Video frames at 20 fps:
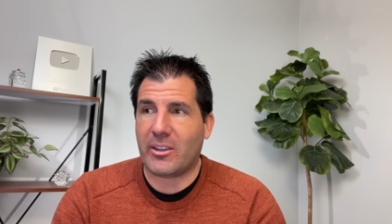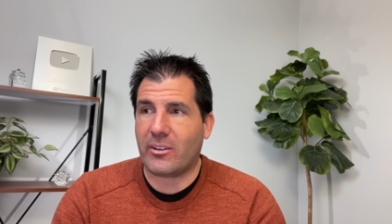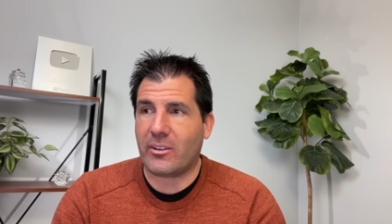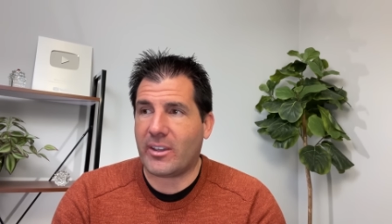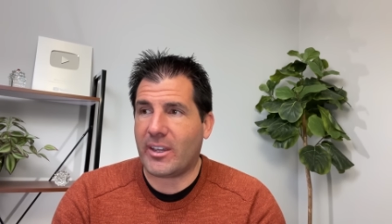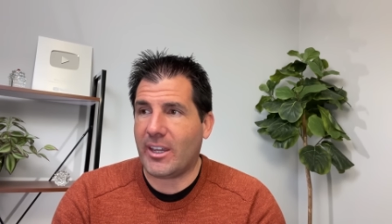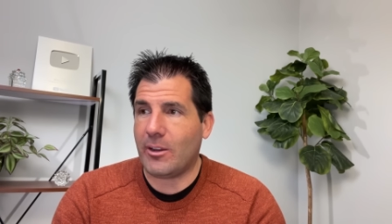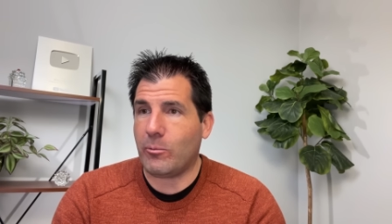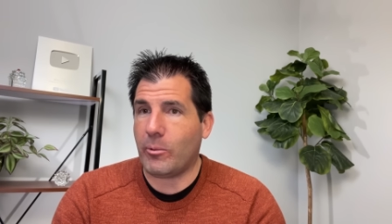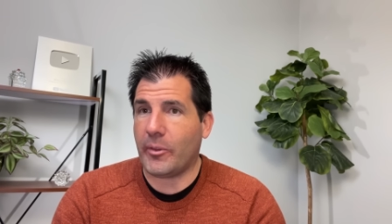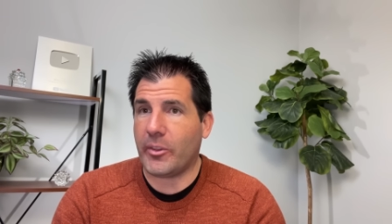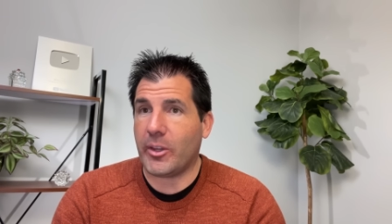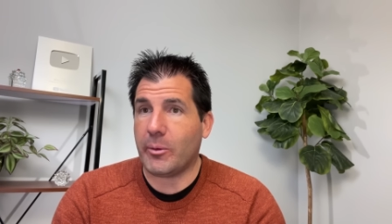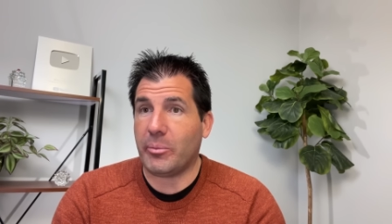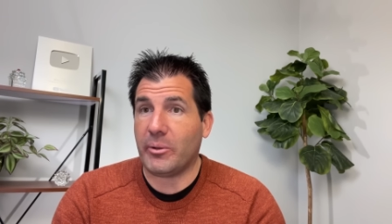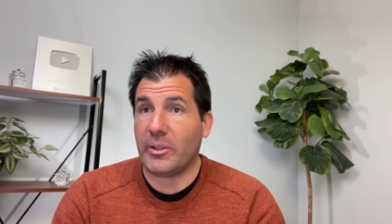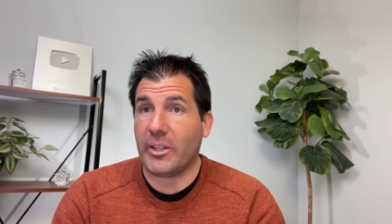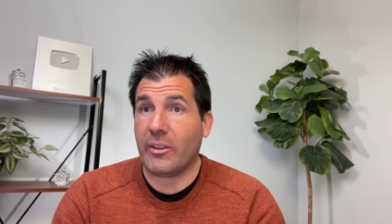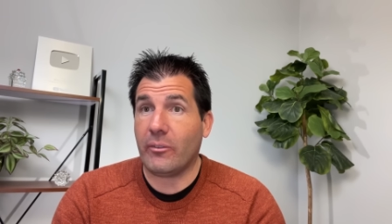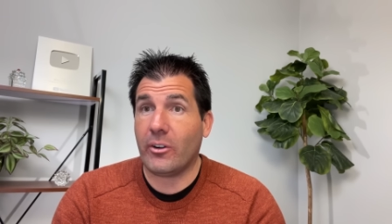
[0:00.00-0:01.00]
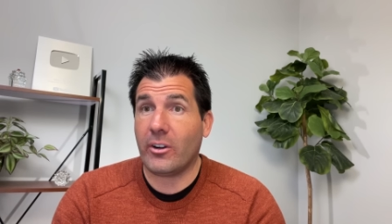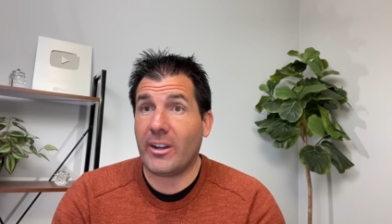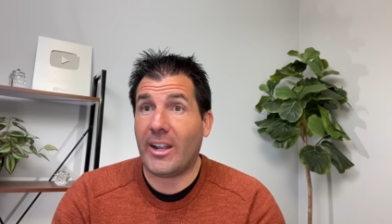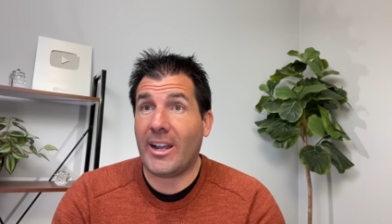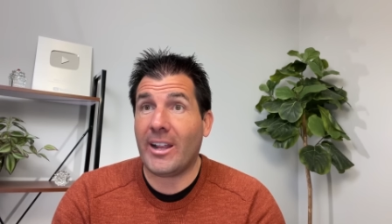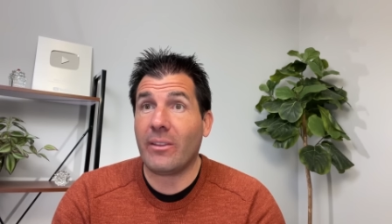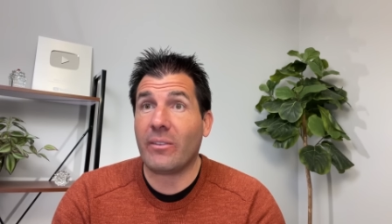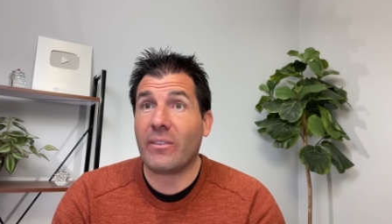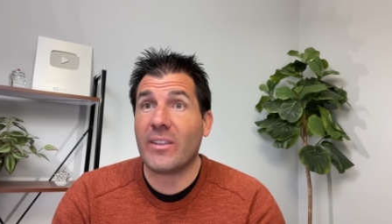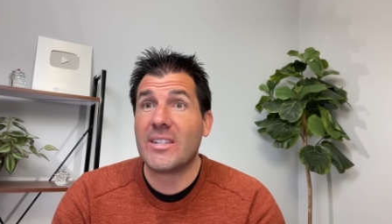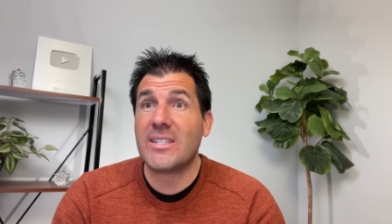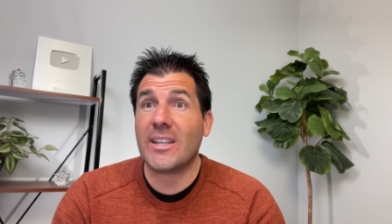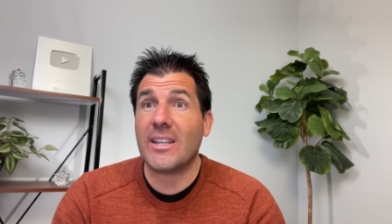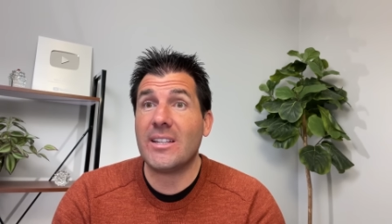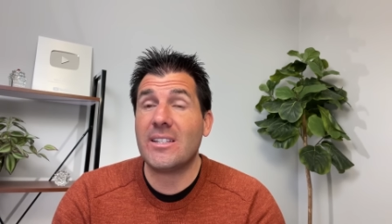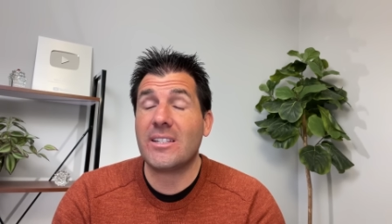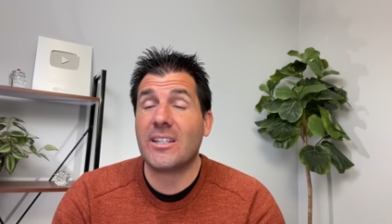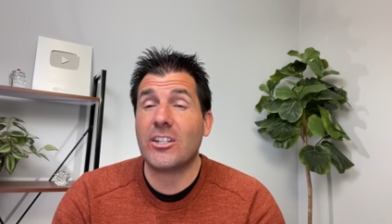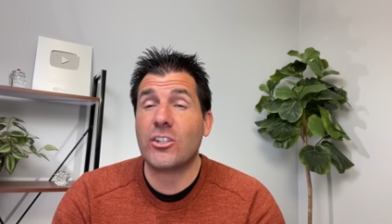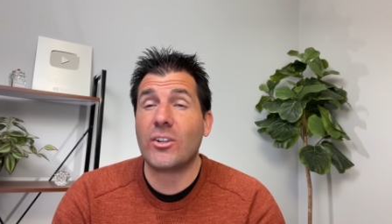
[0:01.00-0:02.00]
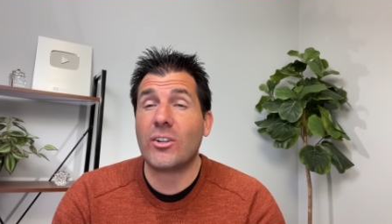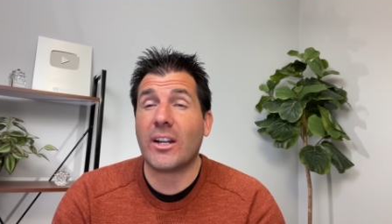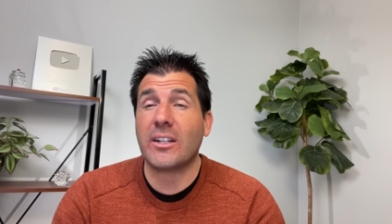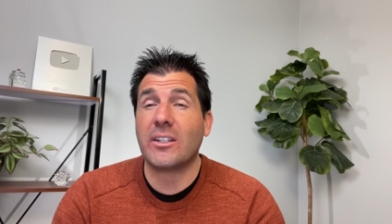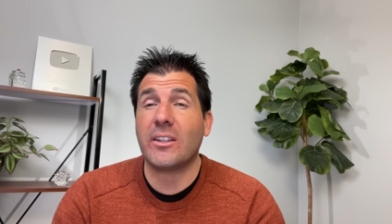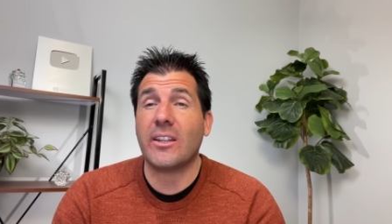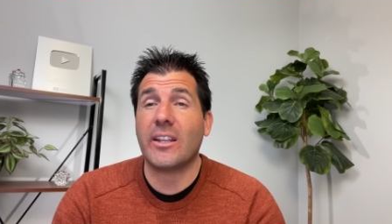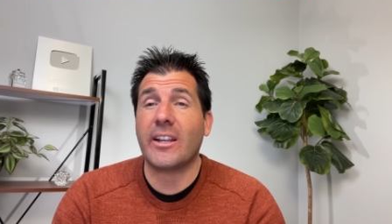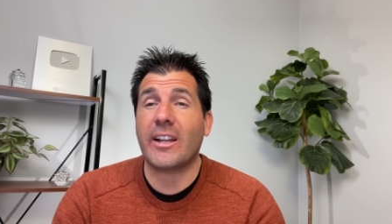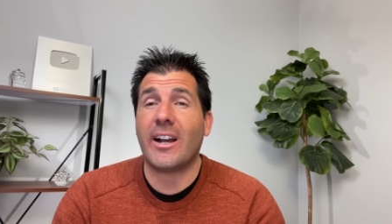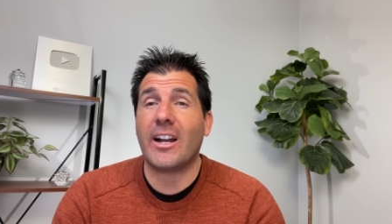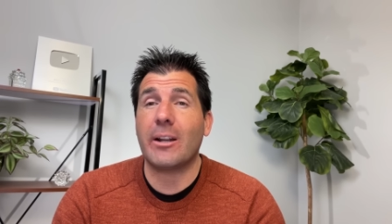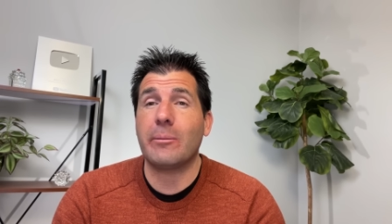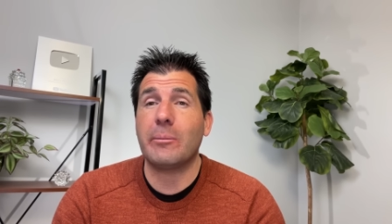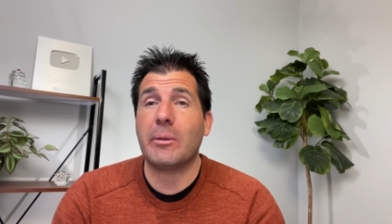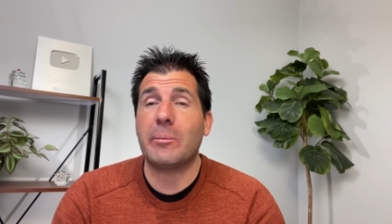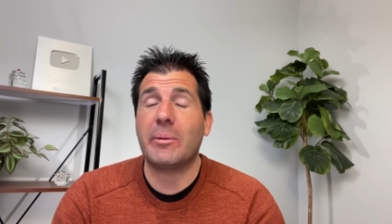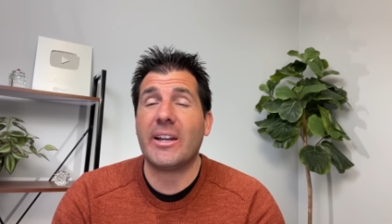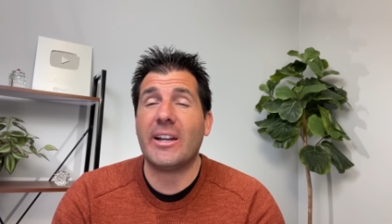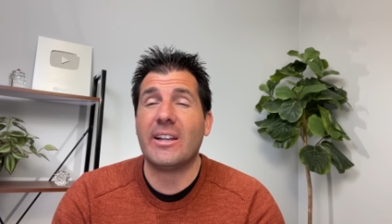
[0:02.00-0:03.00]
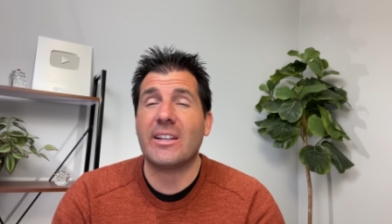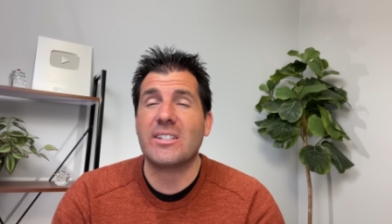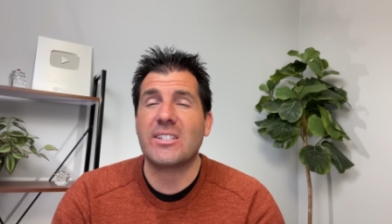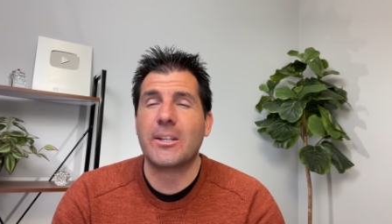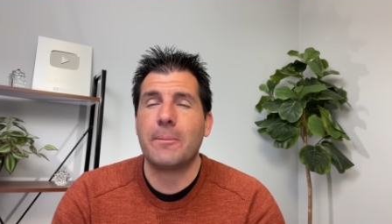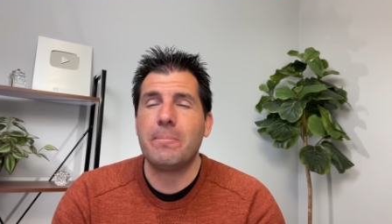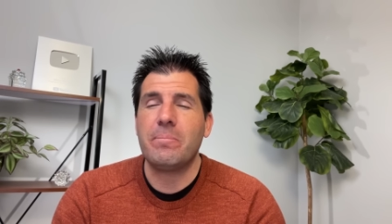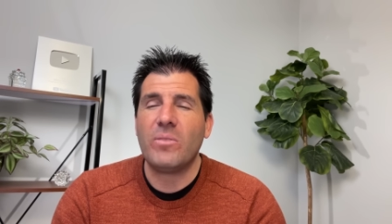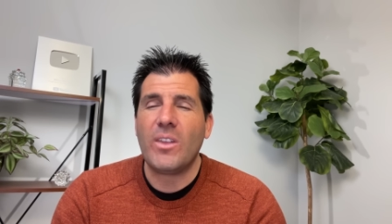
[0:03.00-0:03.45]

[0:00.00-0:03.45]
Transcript: Okay, whether you believe it or not, this is contracting the economy because,